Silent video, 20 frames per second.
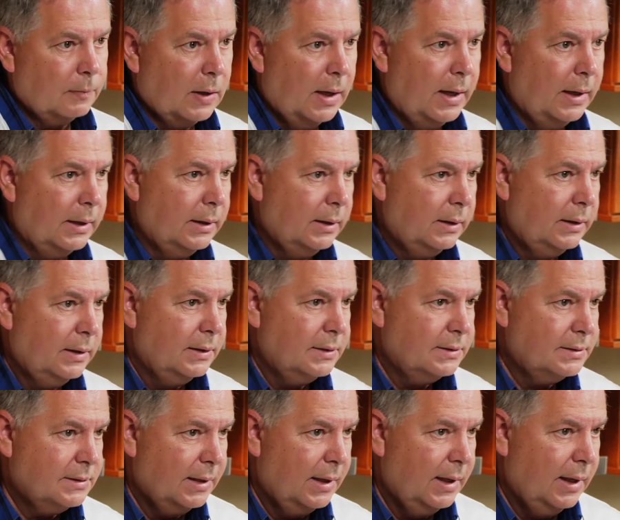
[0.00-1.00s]
And it
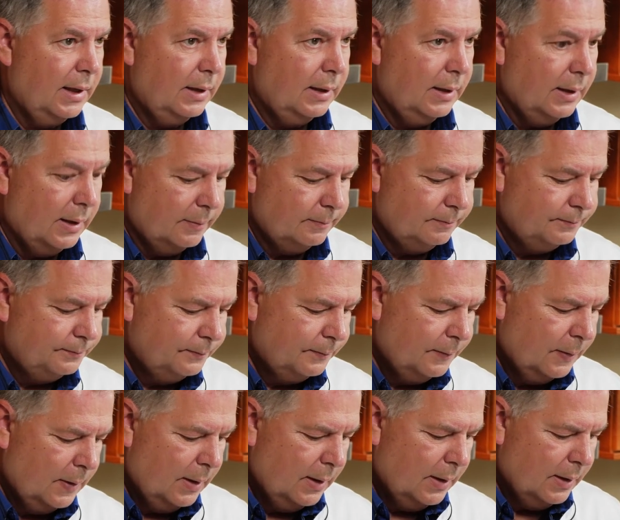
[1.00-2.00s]
is a
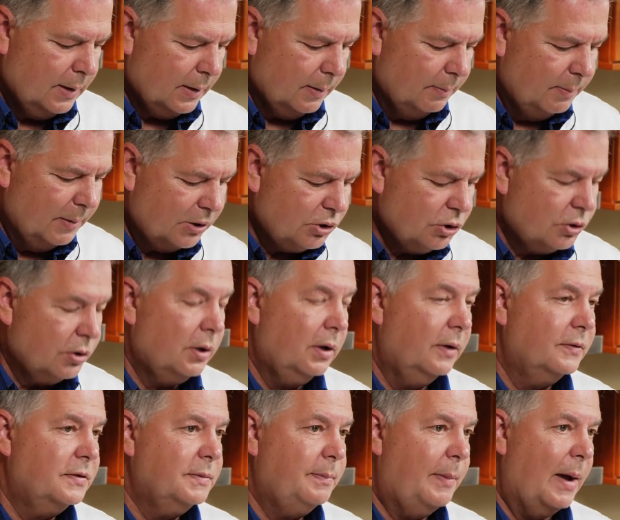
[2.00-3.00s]
mixture
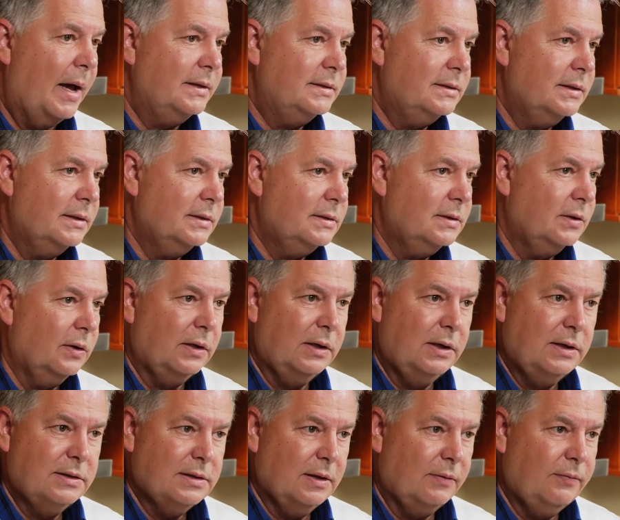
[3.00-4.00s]
of spices. You can
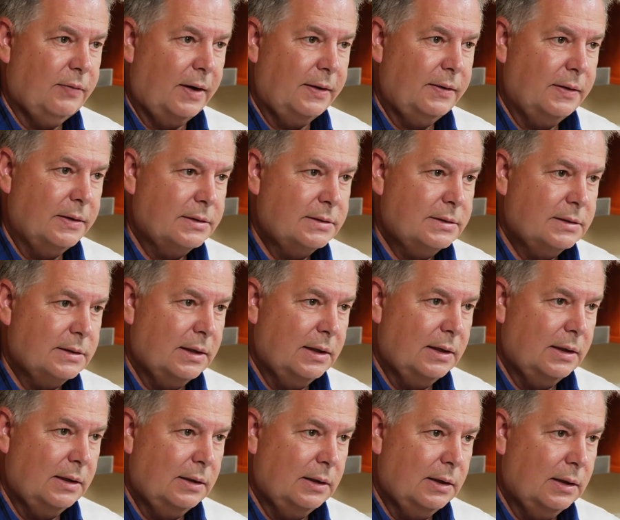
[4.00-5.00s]
easily find this
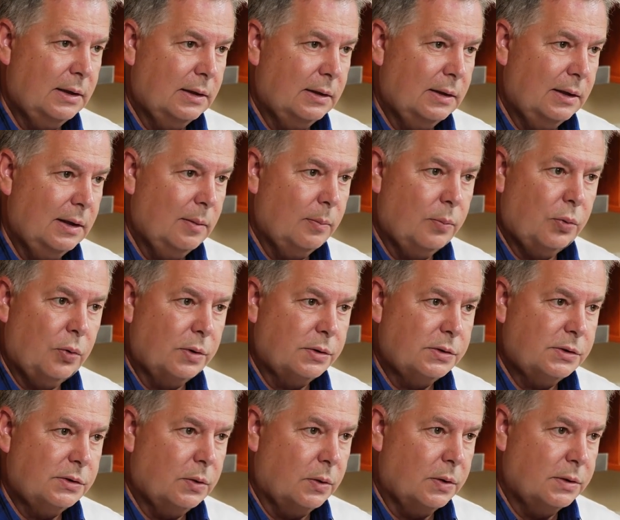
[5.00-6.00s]
in import
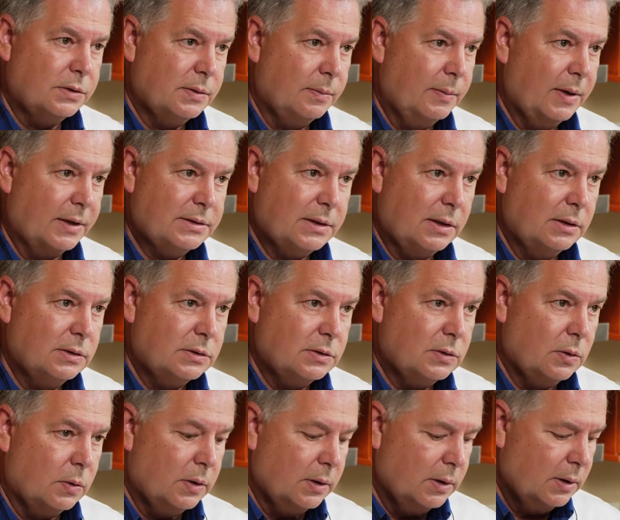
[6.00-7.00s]
stores, a Mexican
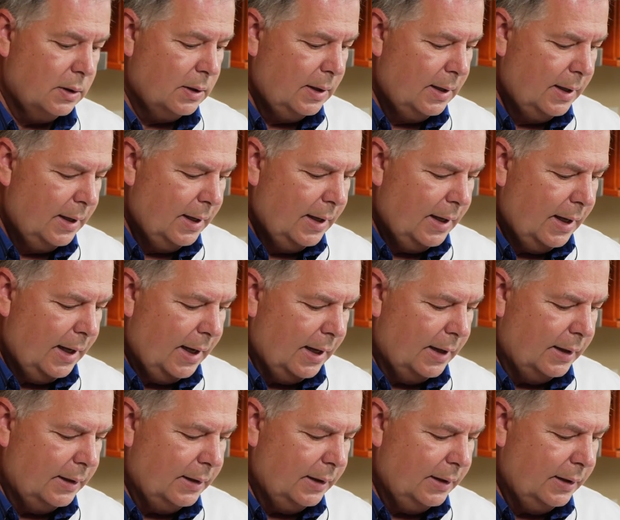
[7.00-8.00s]
store.
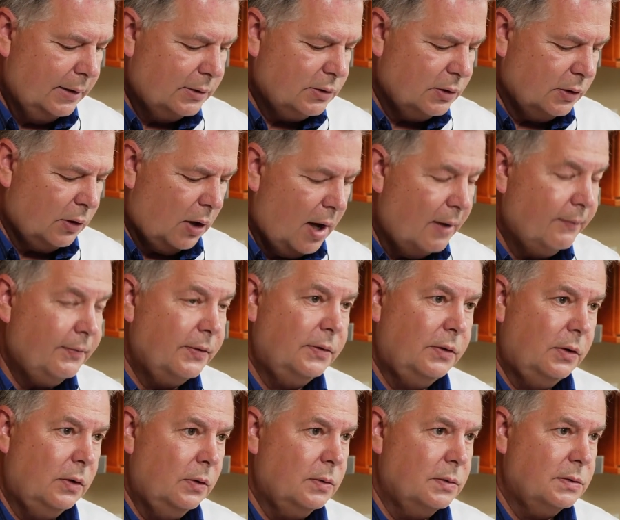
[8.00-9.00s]
And it's
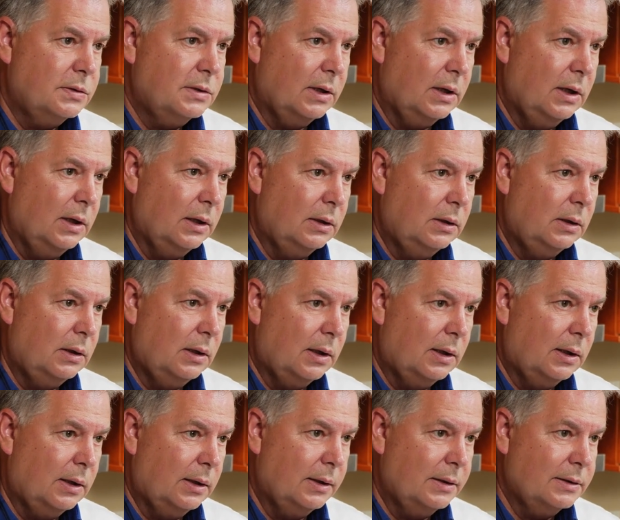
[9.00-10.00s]
often used in
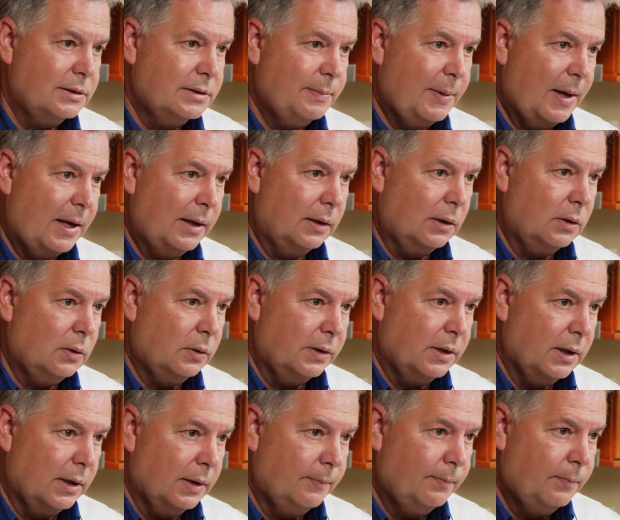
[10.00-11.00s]
Hispanic
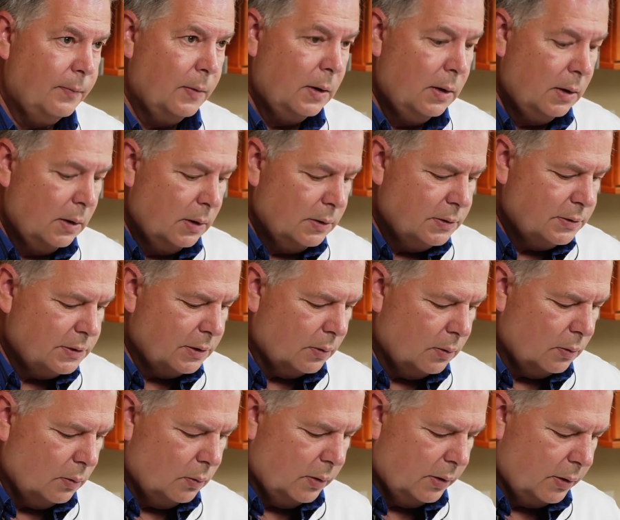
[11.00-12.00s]
cooking.
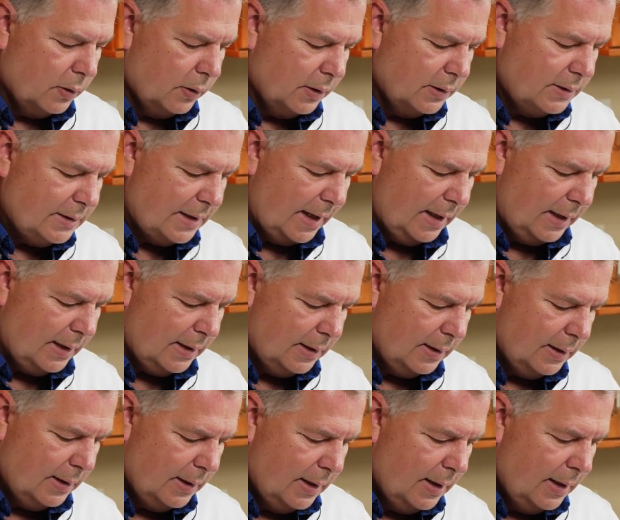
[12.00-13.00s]
So we're going to take
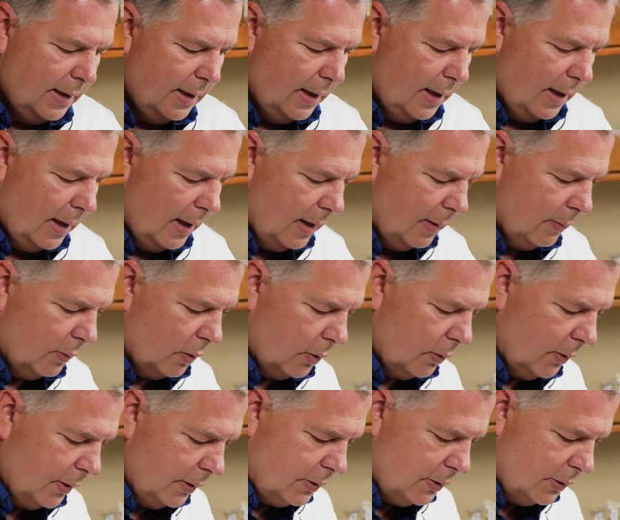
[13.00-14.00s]
and we're
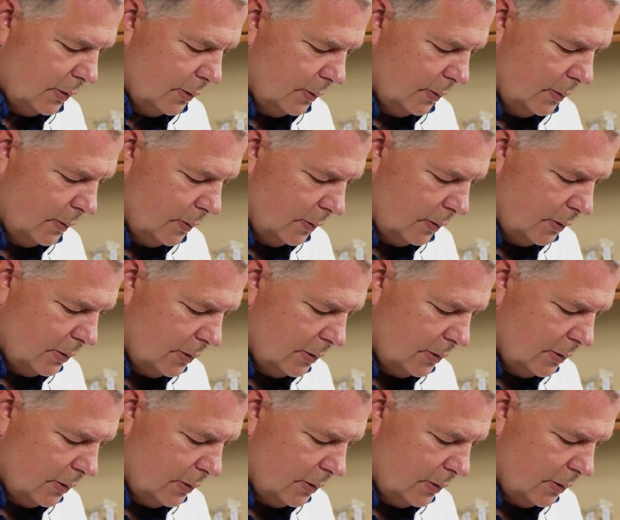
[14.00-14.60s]
going to